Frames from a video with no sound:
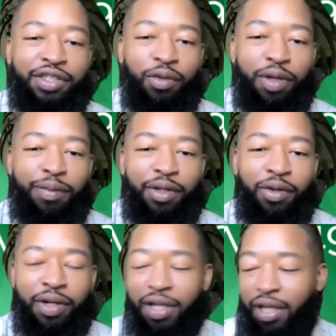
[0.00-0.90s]
So we've been
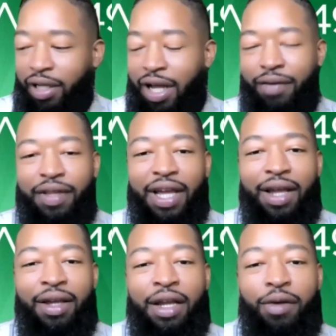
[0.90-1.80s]
doing a lot of
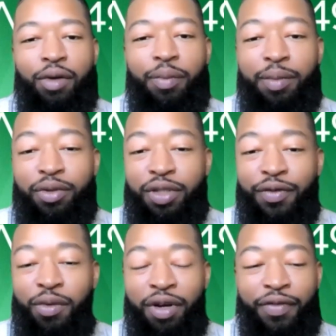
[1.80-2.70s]
that with people. So if
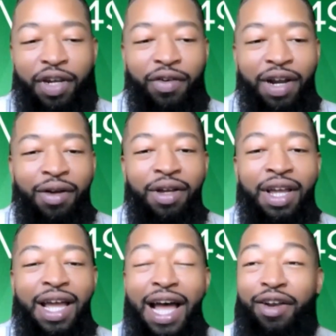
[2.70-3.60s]
you want to figure out
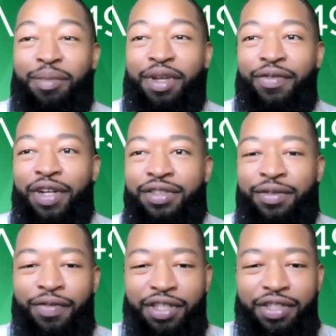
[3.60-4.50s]
how to be a friction
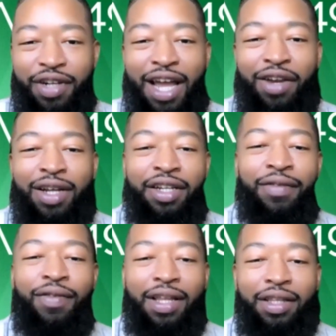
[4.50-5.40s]
fixer, how to
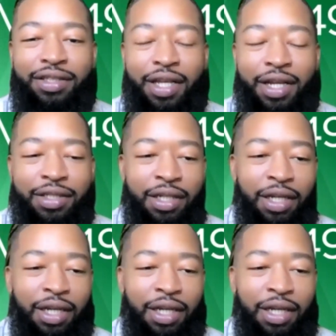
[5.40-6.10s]
identify these things